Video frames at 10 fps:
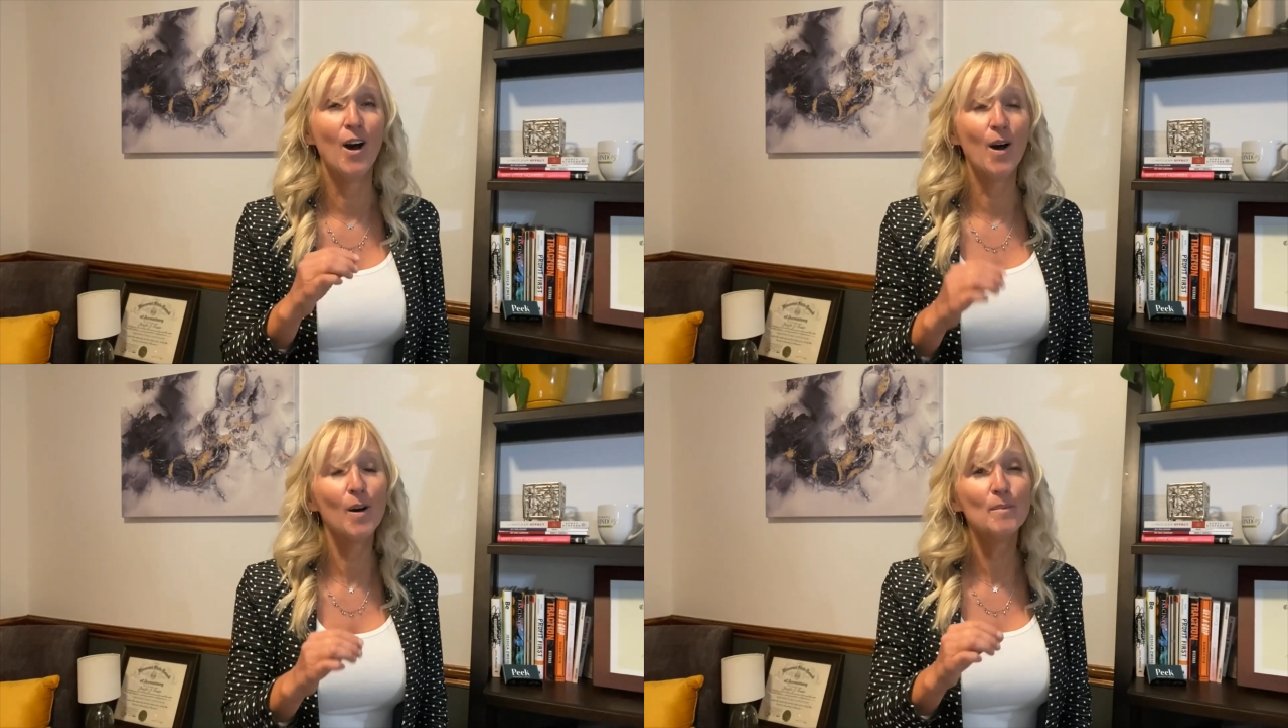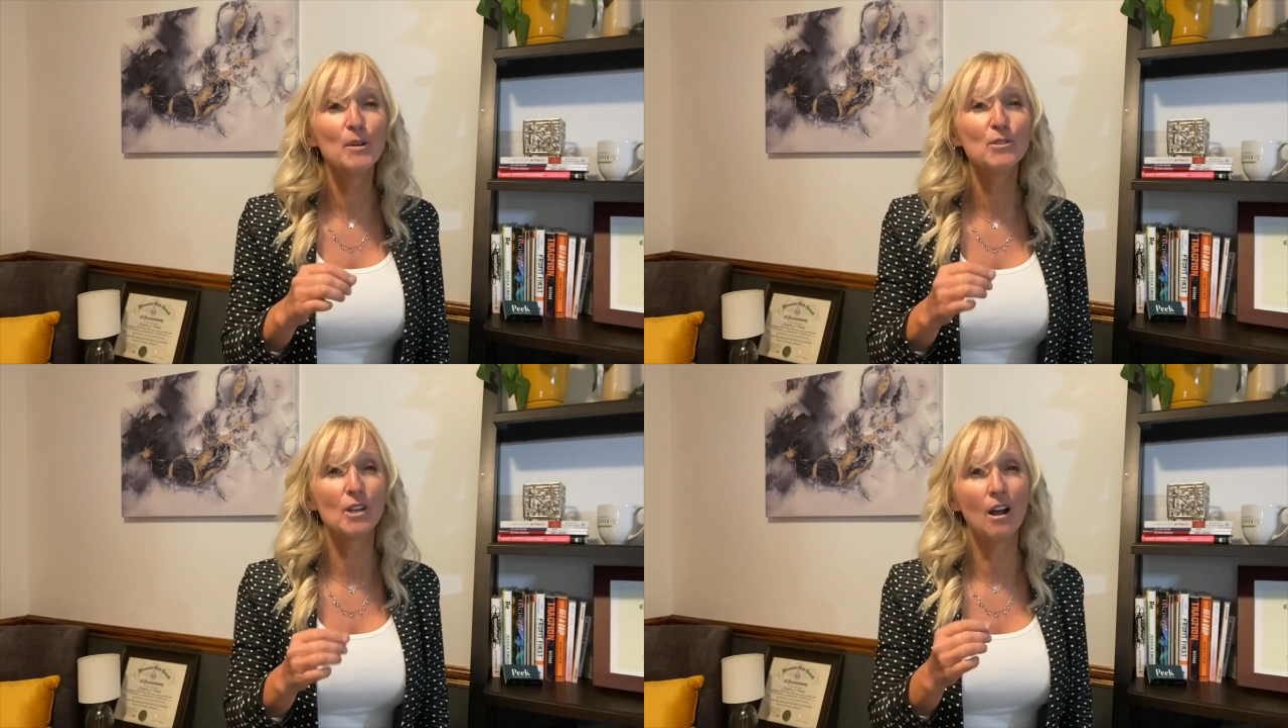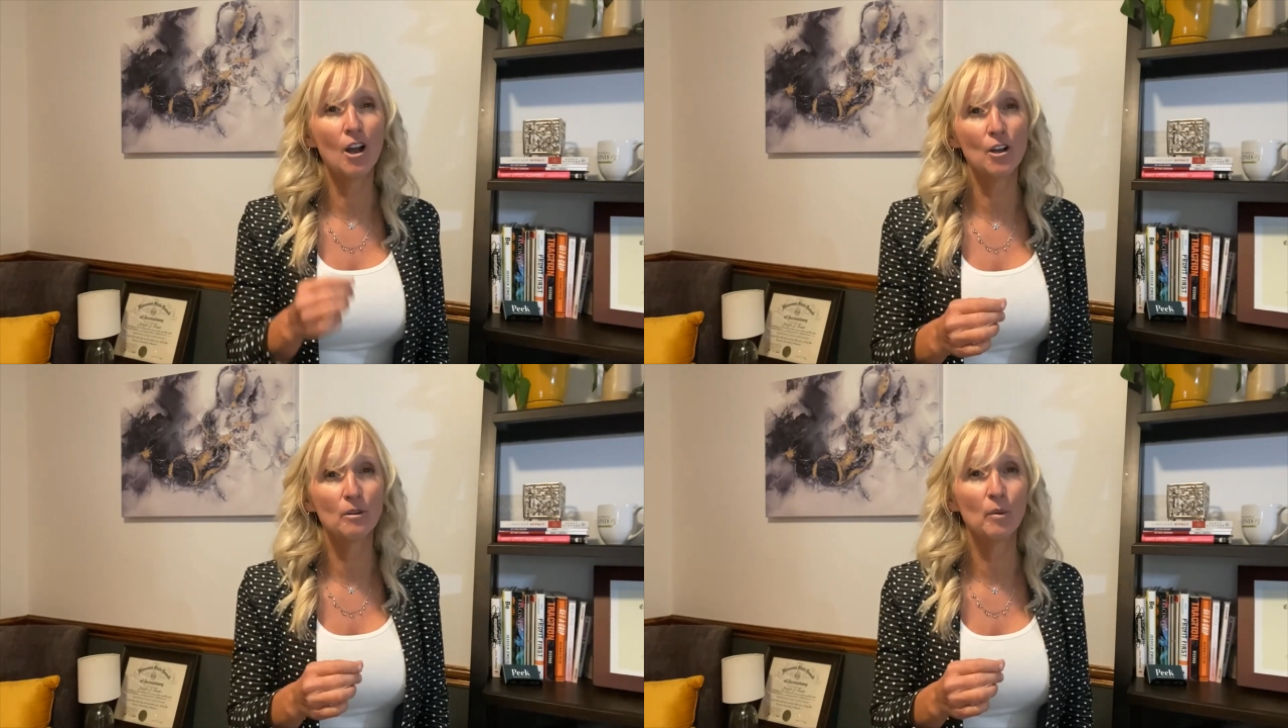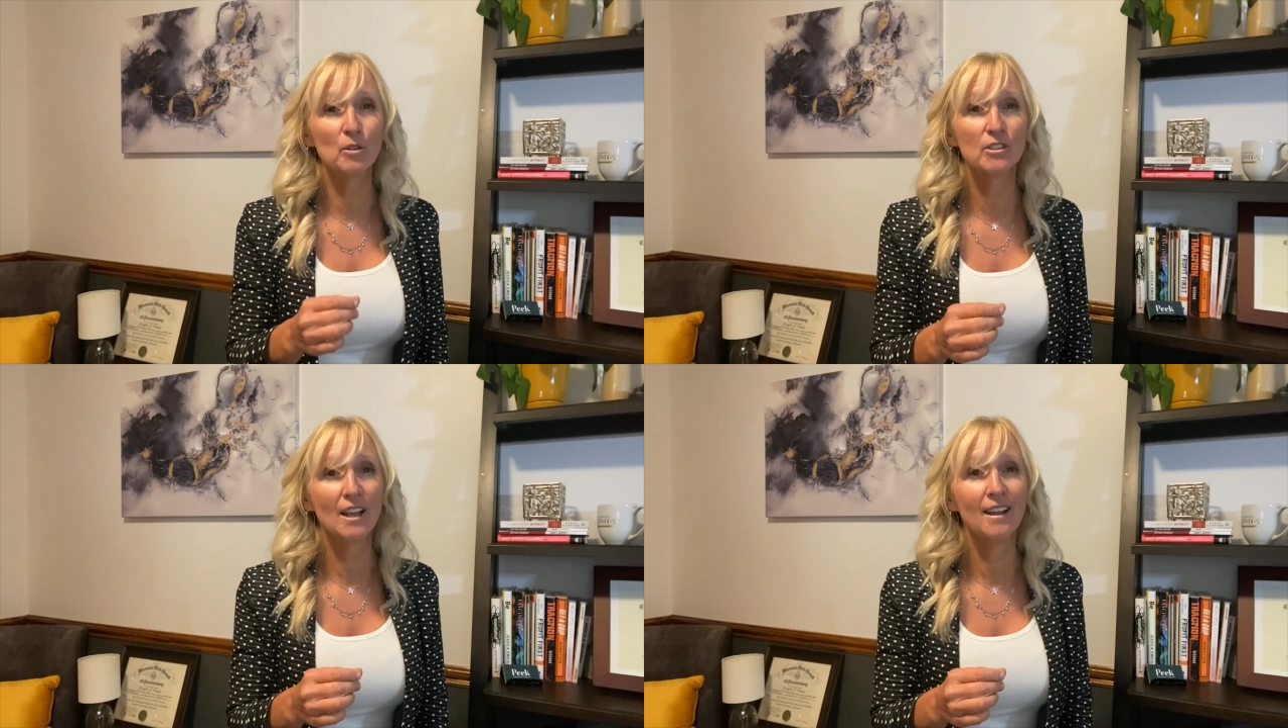almost
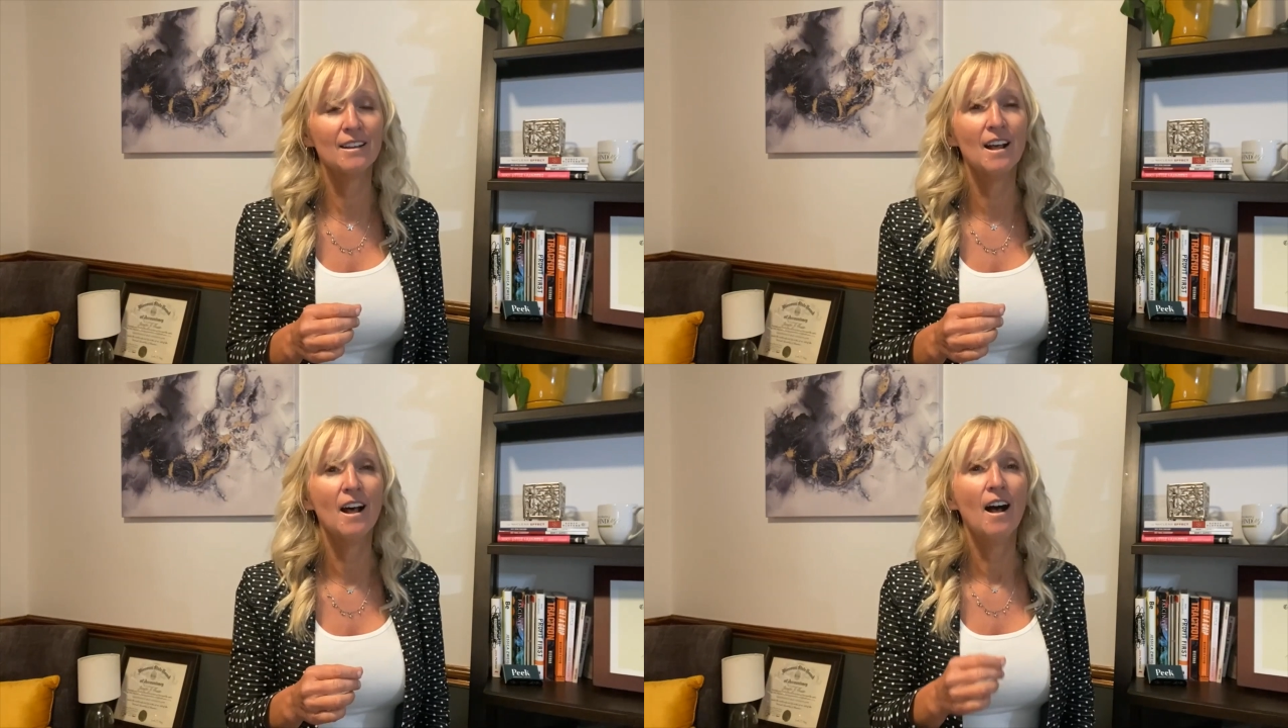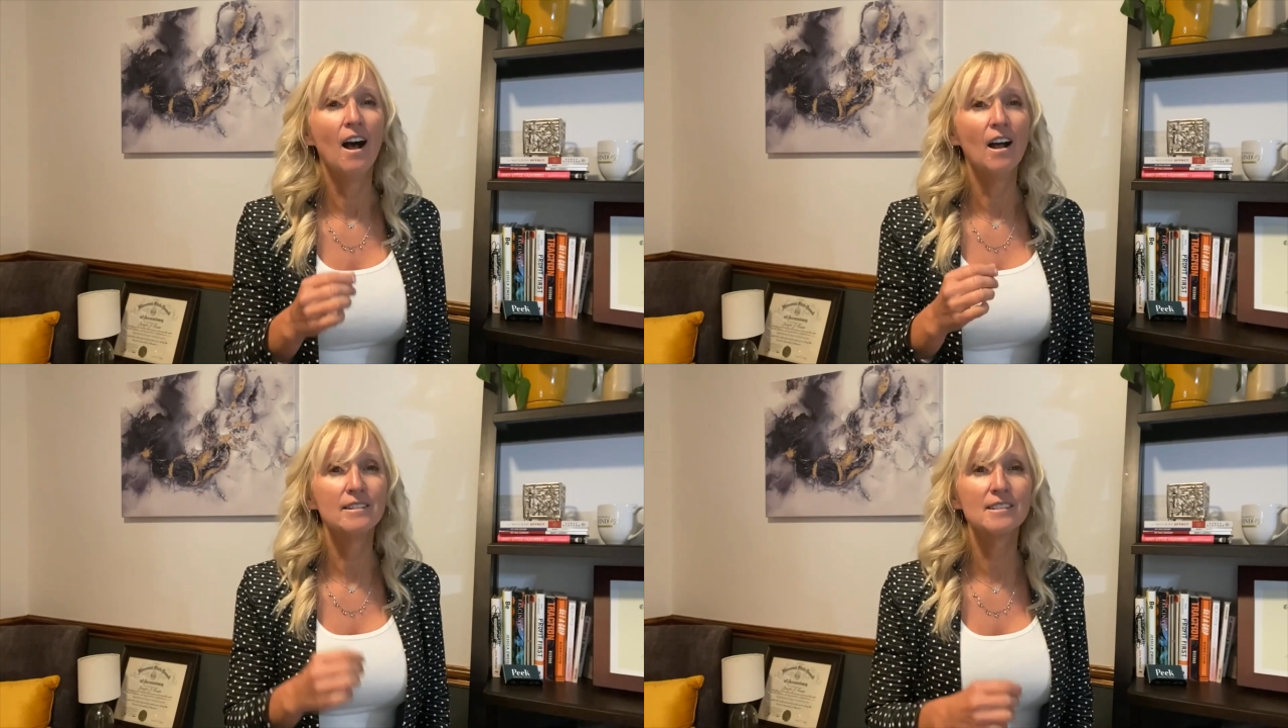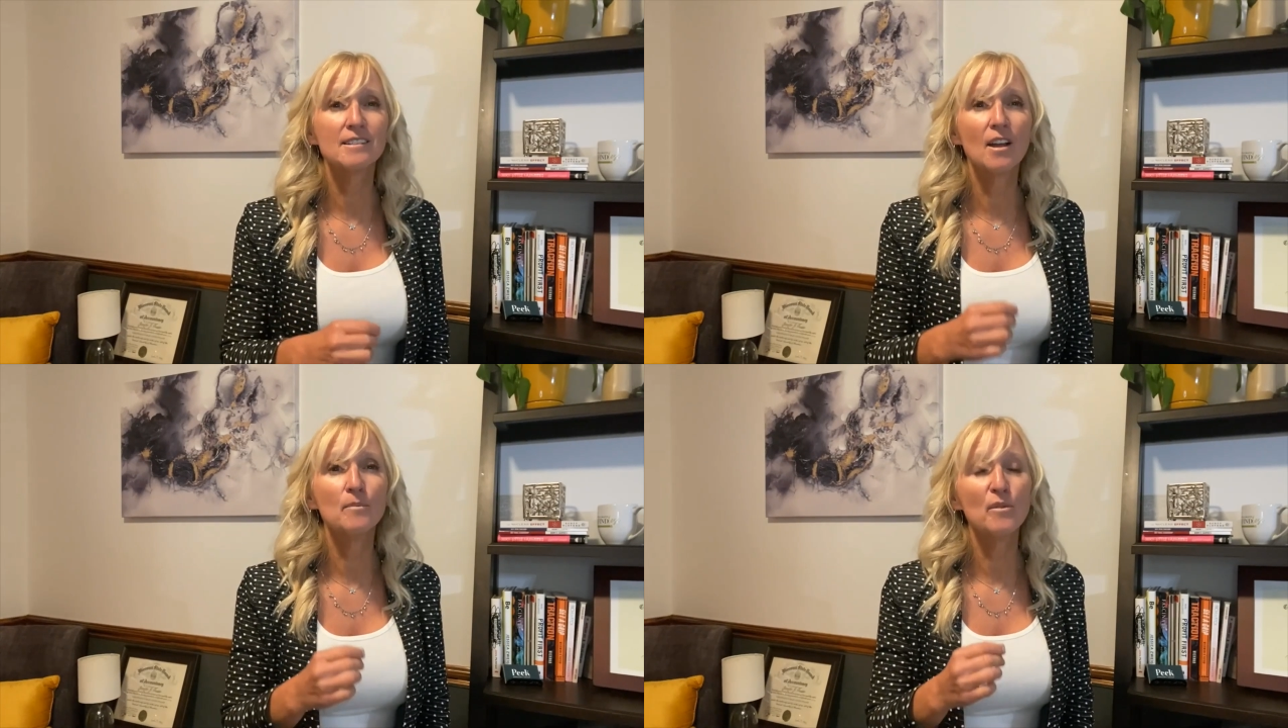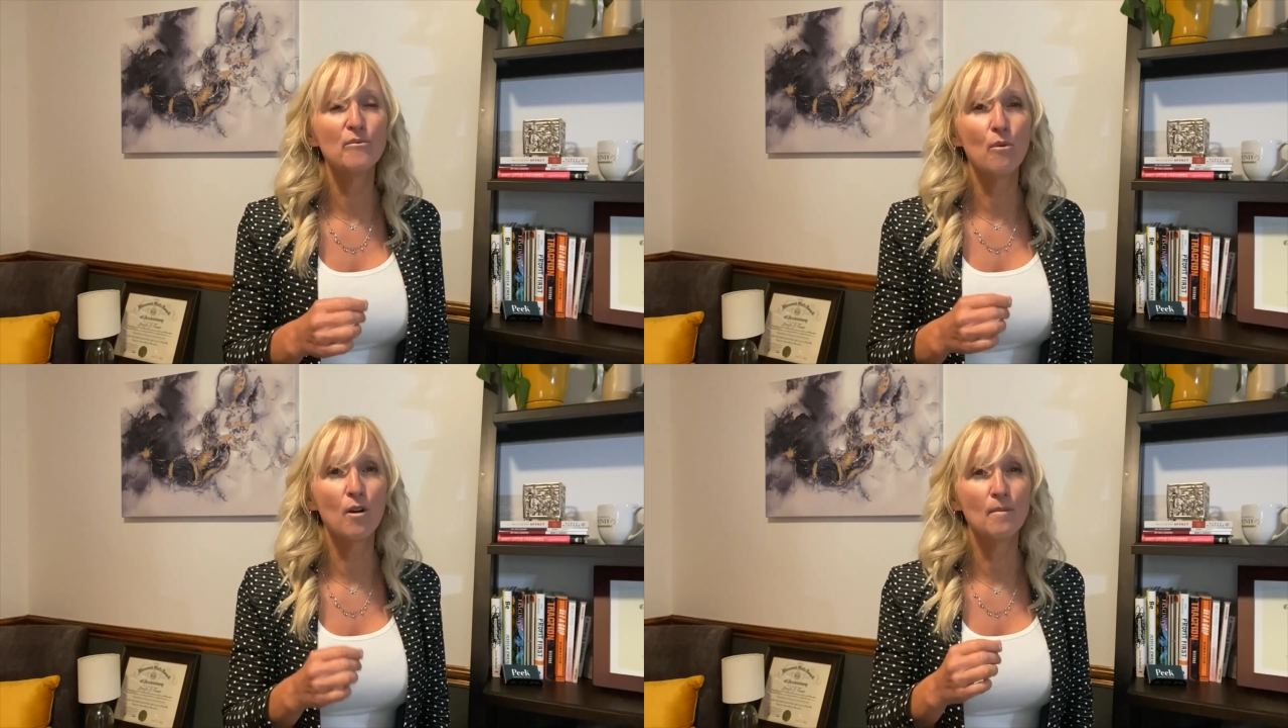100% on some
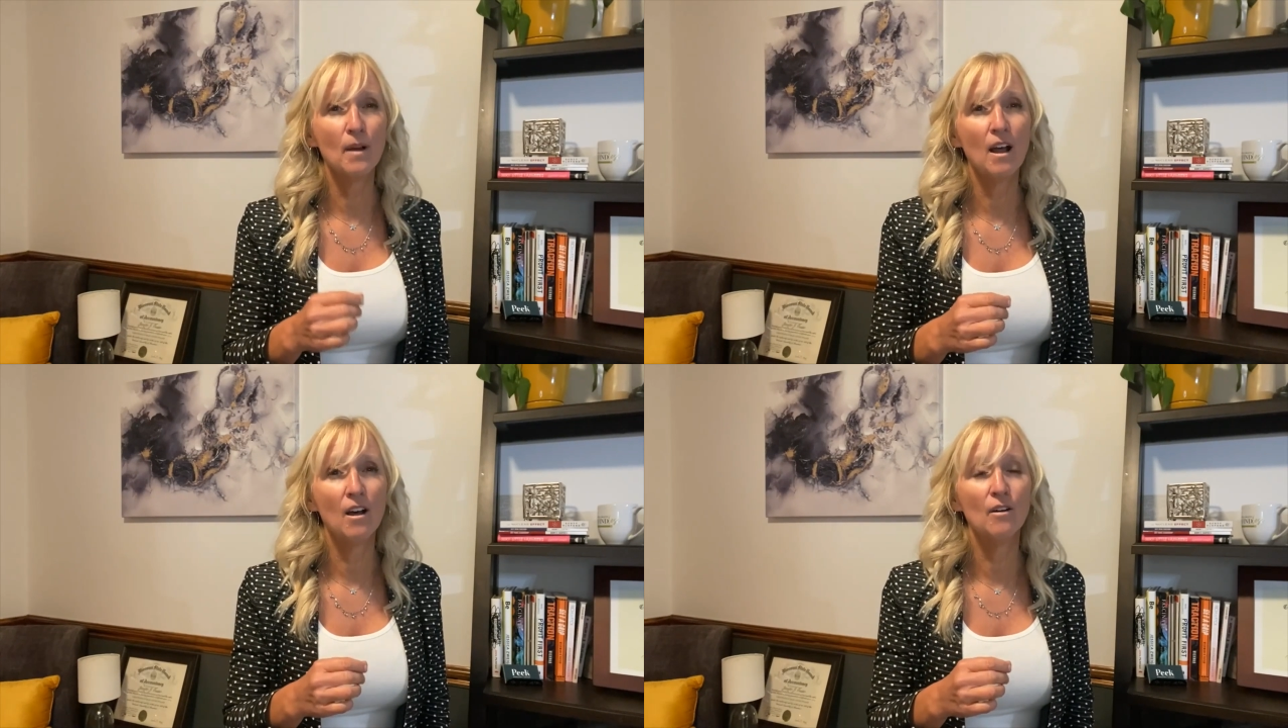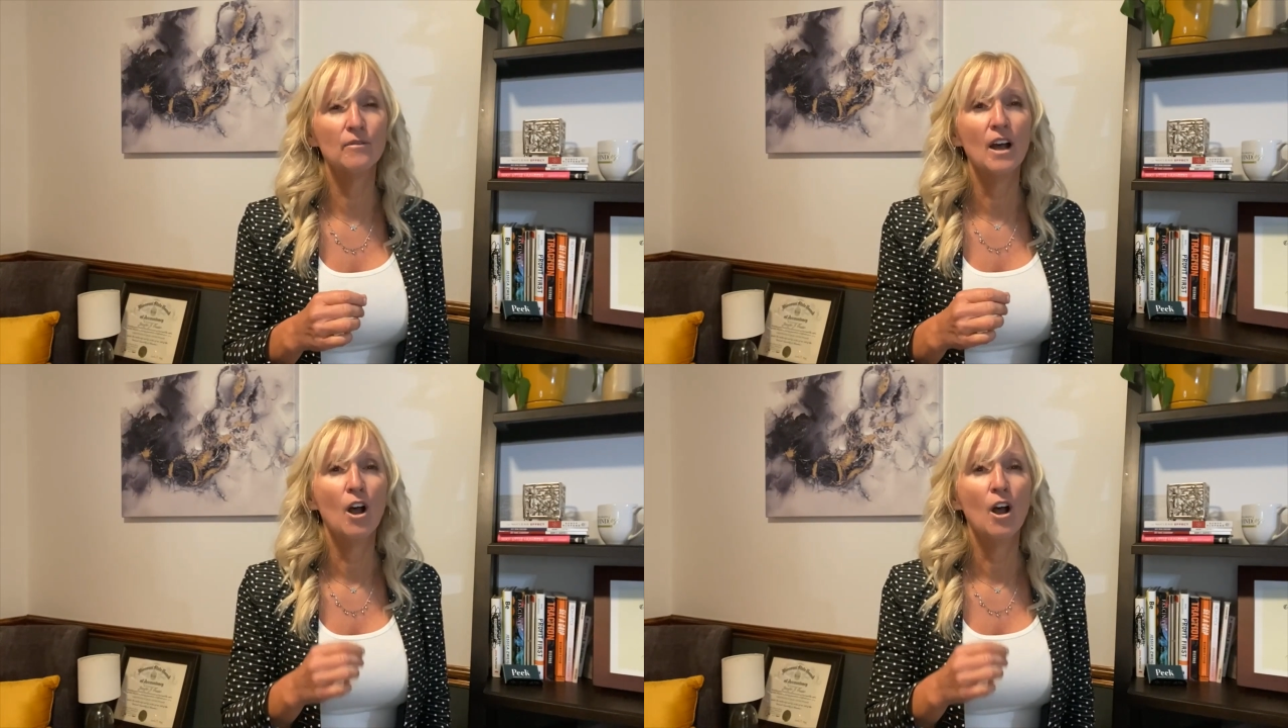form of